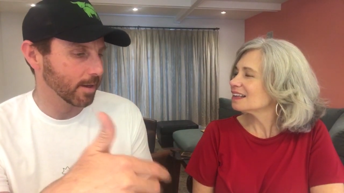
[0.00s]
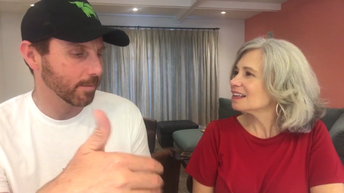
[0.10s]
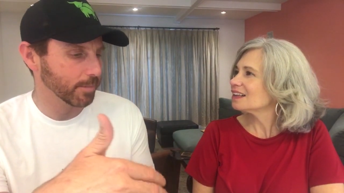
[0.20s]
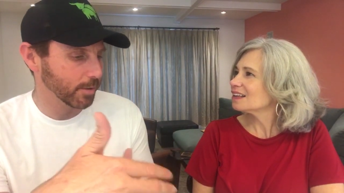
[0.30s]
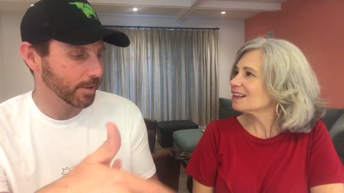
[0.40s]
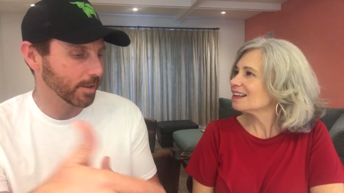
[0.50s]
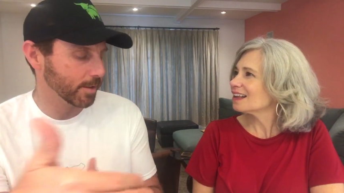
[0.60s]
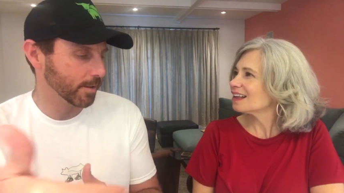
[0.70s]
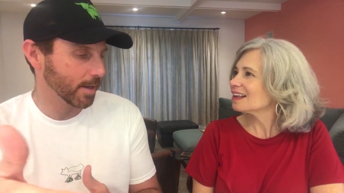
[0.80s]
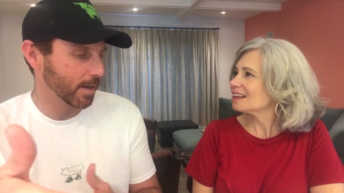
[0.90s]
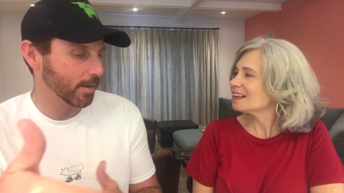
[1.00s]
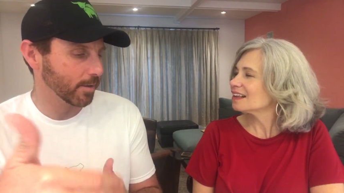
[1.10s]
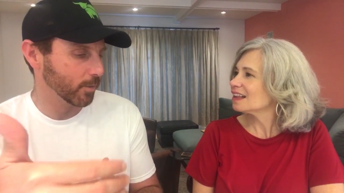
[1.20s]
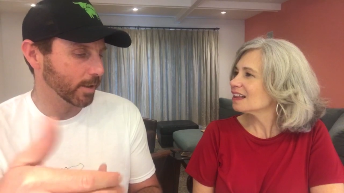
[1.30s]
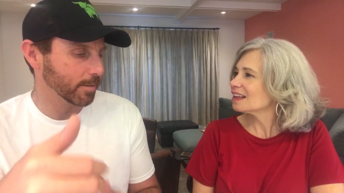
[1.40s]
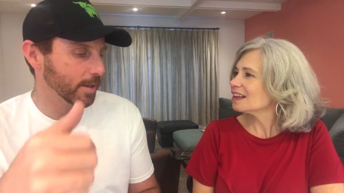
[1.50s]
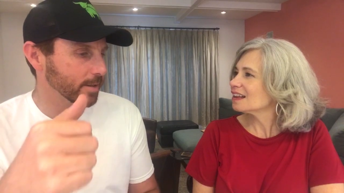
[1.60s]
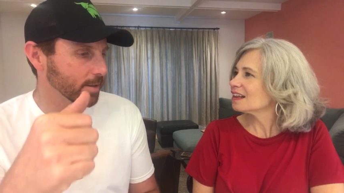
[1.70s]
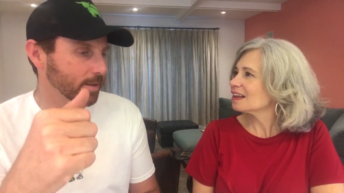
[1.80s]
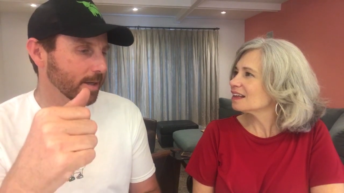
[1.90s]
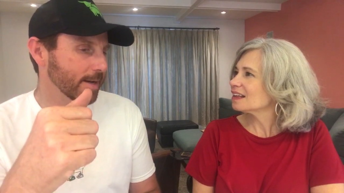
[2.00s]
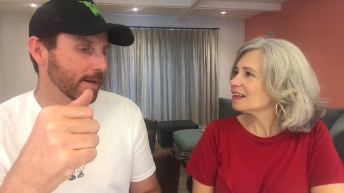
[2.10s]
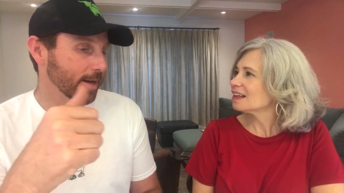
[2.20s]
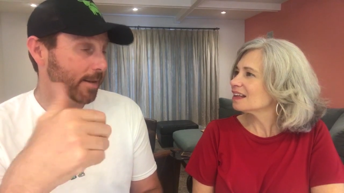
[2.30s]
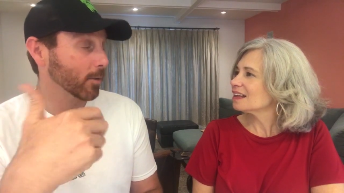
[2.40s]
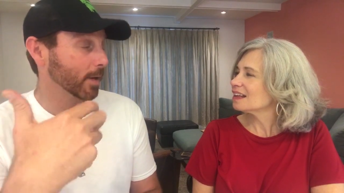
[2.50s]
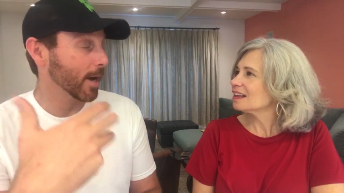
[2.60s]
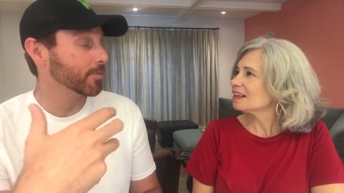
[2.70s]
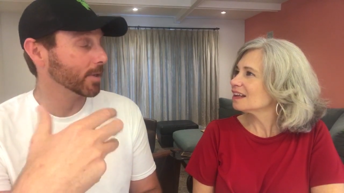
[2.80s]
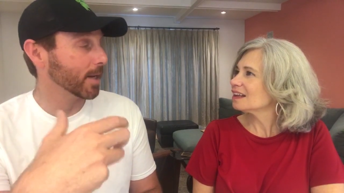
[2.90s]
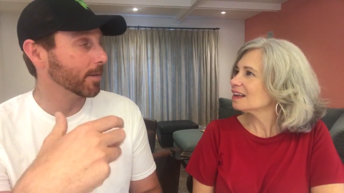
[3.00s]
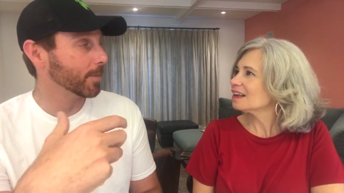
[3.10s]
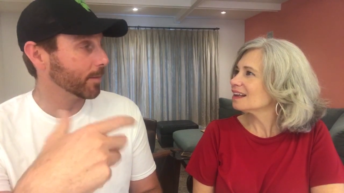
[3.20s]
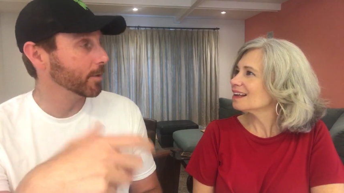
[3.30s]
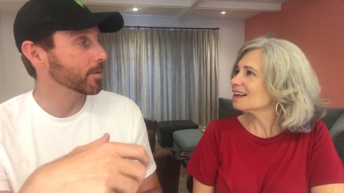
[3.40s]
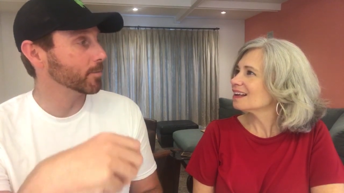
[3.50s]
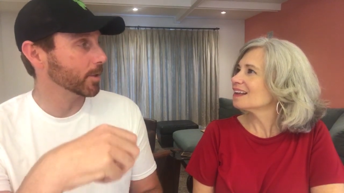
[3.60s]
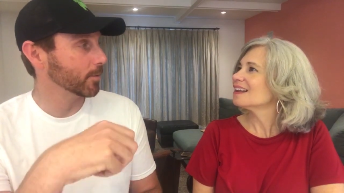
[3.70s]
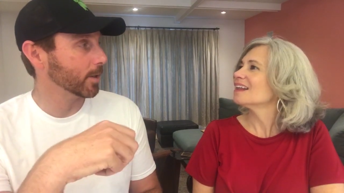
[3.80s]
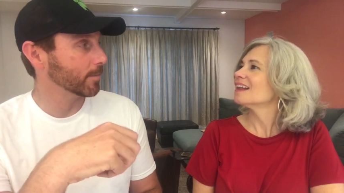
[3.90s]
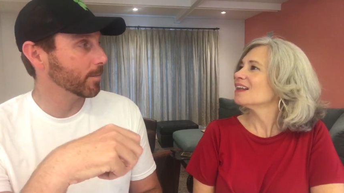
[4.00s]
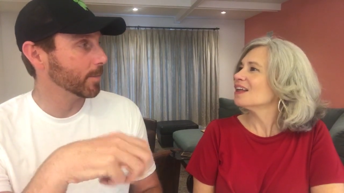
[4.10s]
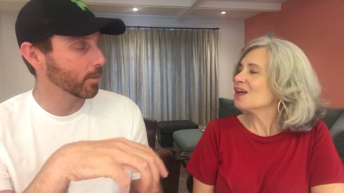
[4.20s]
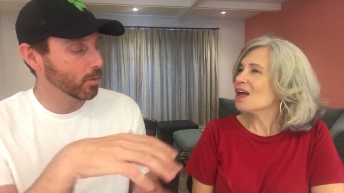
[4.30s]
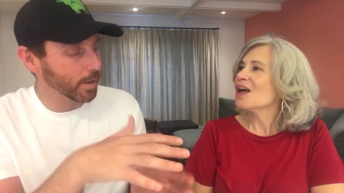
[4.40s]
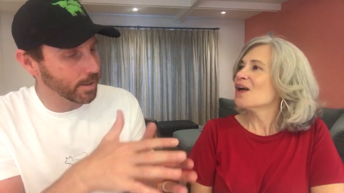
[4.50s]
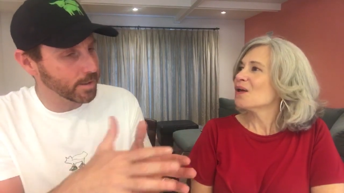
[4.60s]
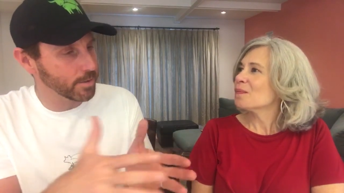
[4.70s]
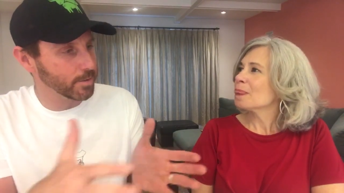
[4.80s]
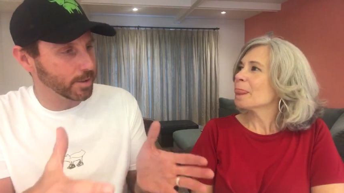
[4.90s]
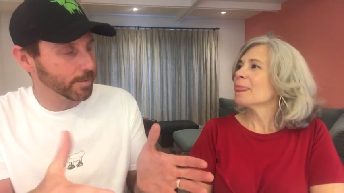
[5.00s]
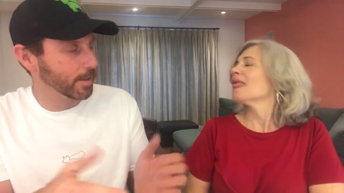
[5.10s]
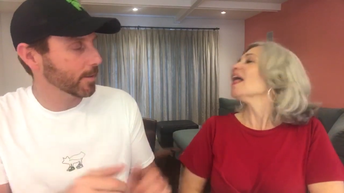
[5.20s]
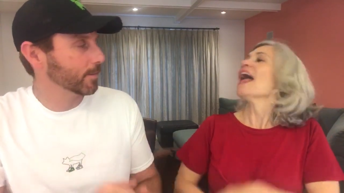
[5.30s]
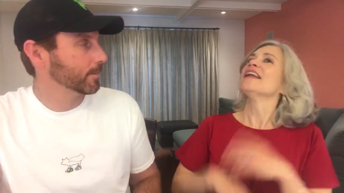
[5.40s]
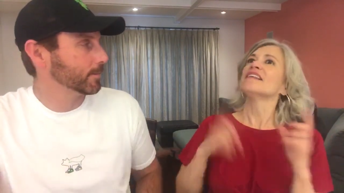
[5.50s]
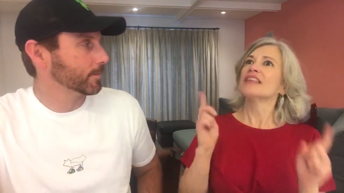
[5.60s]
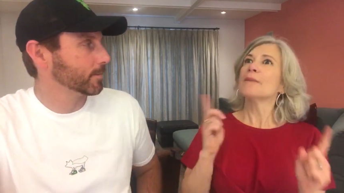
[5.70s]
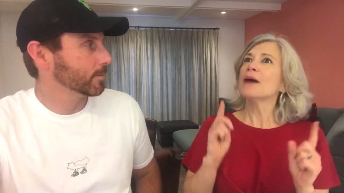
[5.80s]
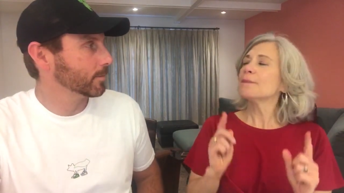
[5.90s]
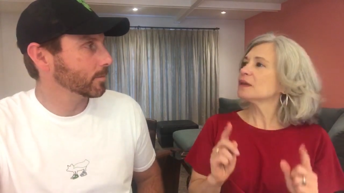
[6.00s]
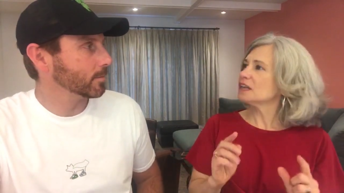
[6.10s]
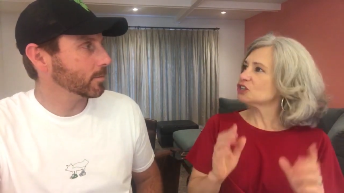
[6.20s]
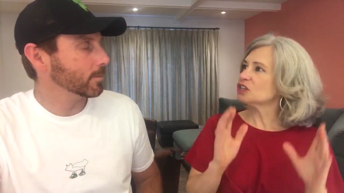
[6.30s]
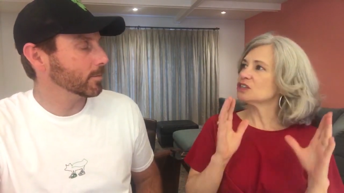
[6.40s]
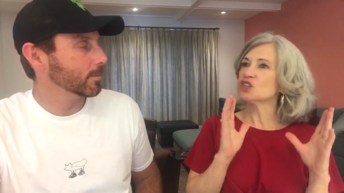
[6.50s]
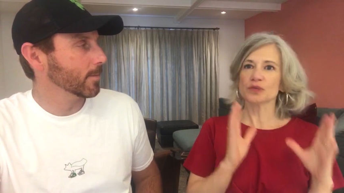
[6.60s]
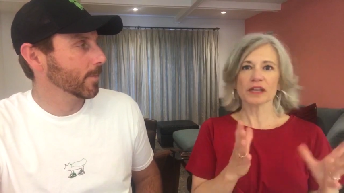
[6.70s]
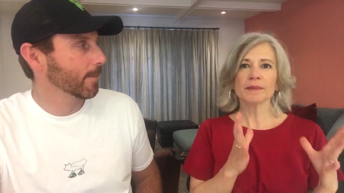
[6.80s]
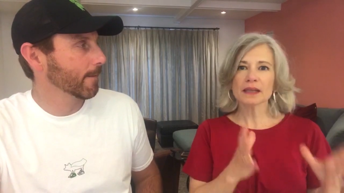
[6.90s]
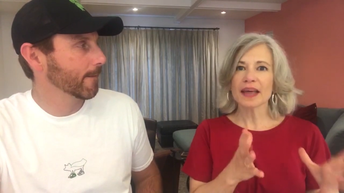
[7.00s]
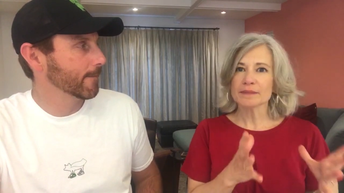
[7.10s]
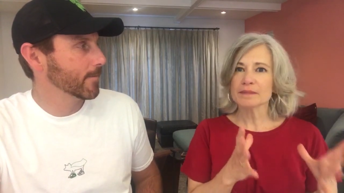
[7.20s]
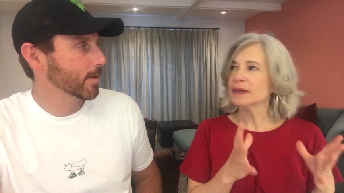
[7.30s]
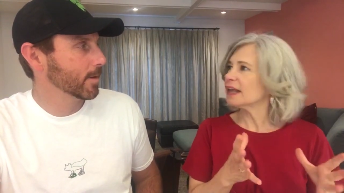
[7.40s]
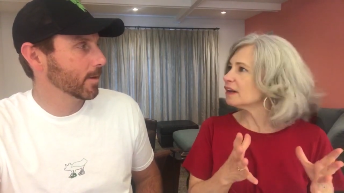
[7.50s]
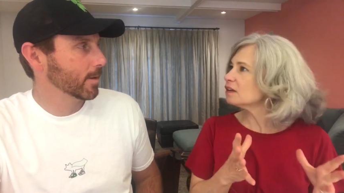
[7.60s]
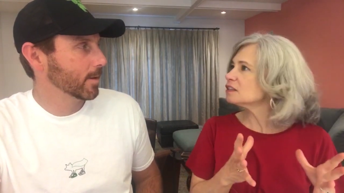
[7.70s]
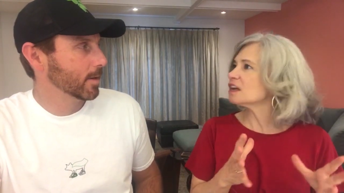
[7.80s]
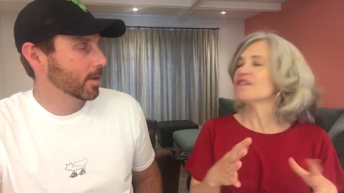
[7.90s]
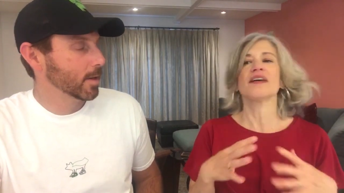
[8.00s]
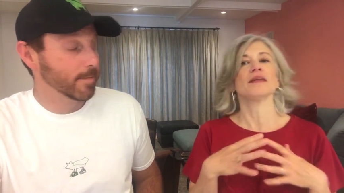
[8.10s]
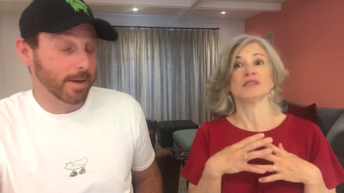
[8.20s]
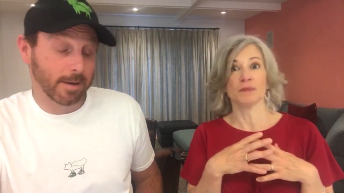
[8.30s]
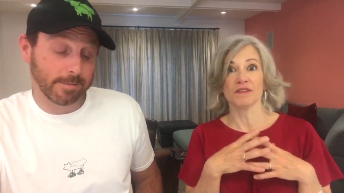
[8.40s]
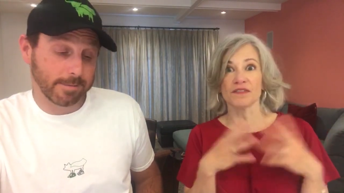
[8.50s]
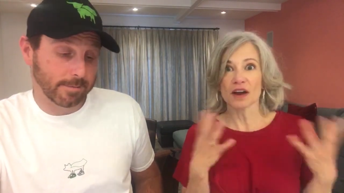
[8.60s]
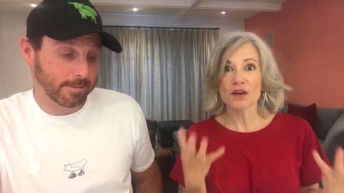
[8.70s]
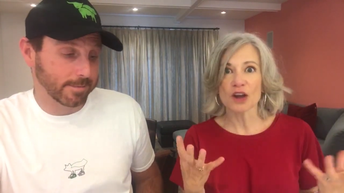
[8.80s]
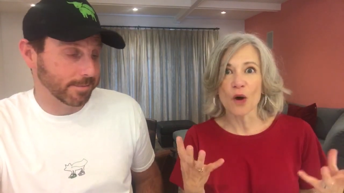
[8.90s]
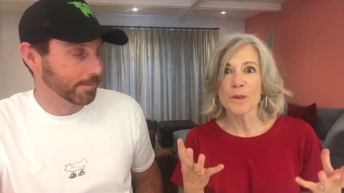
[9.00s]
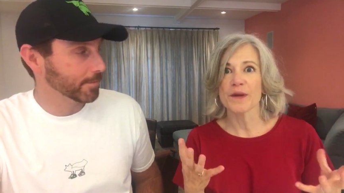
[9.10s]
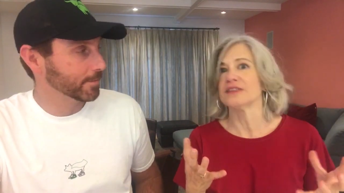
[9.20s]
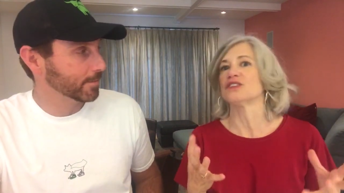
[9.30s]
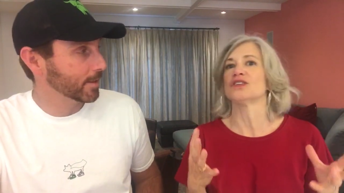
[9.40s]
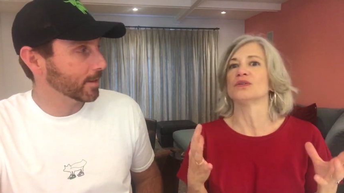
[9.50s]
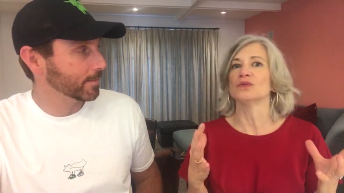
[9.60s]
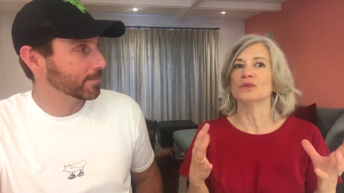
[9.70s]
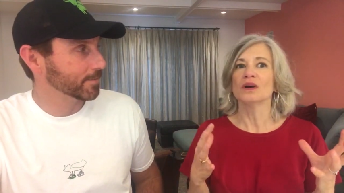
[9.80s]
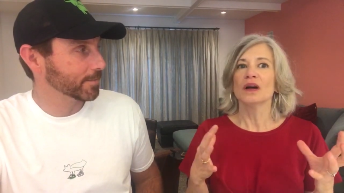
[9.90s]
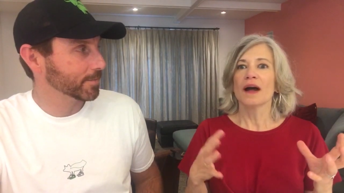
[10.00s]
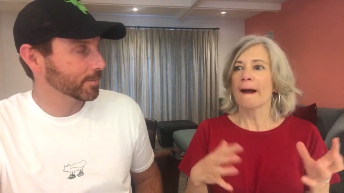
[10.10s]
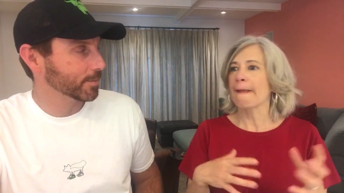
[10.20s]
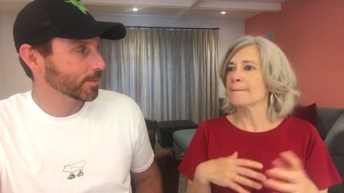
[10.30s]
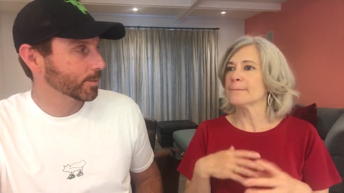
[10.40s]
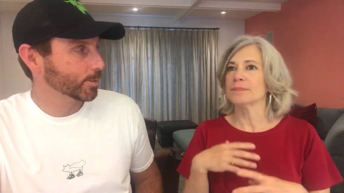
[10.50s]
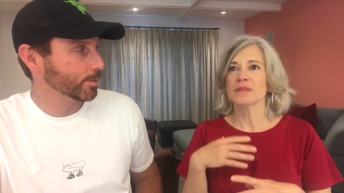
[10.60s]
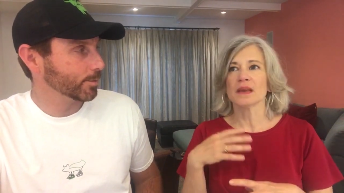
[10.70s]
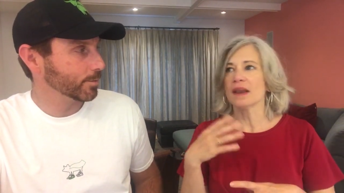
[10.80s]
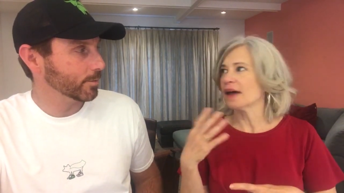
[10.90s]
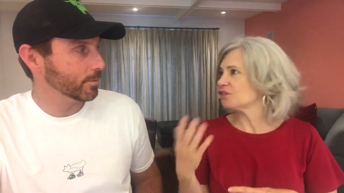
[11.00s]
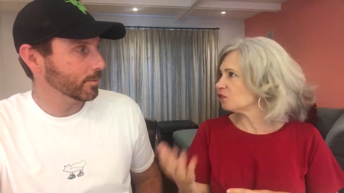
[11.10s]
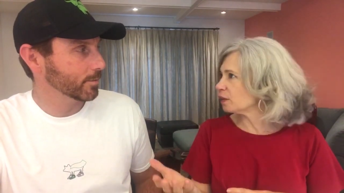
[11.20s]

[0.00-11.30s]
Speaker 1: uh, protein into their diet on a weekly basis. I think we're capturing that population pretty well, but we want to continue to expand it.
Speaker 2: And is that population strictly millennials? I find them no. to be very mm-hmm. open to yeah. um, not